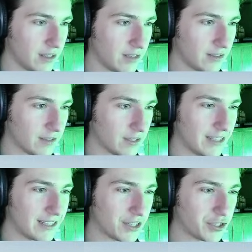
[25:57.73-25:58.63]
So
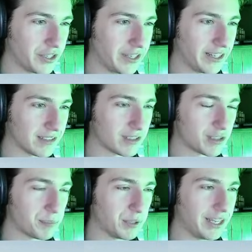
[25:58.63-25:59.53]
that's actually like a
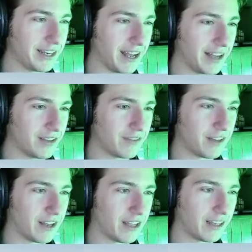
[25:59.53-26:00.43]
split
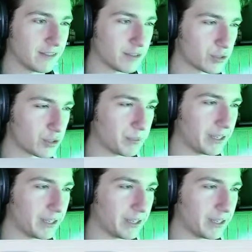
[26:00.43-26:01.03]
elevon or split